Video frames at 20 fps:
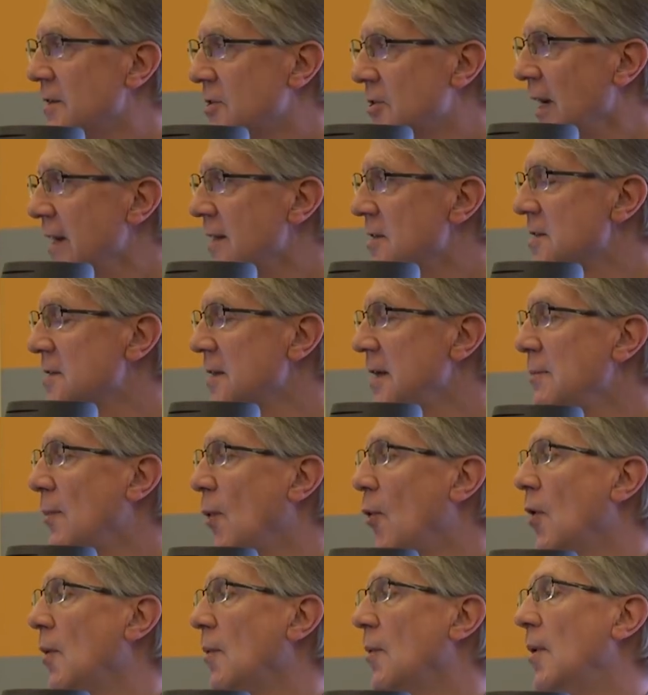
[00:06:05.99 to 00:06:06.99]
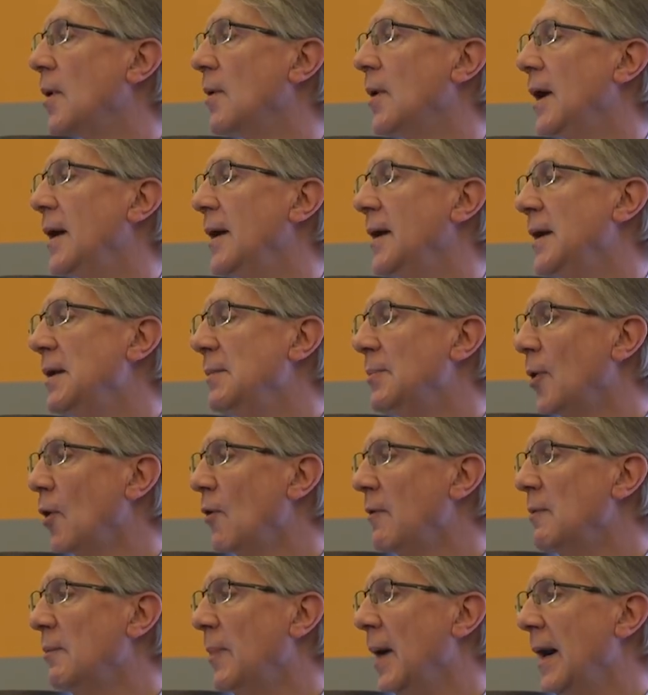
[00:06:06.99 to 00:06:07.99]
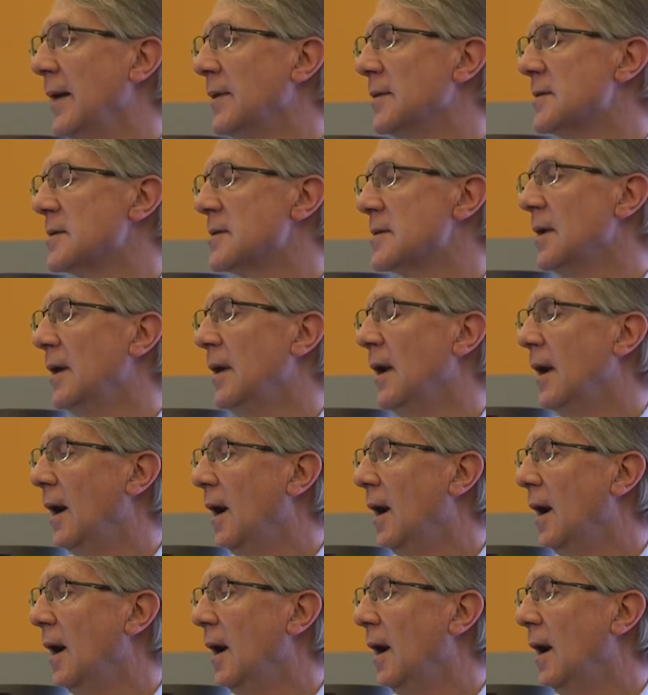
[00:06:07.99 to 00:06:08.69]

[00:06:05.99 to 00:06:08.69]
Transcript: Changes in, more, uh, employment patterns.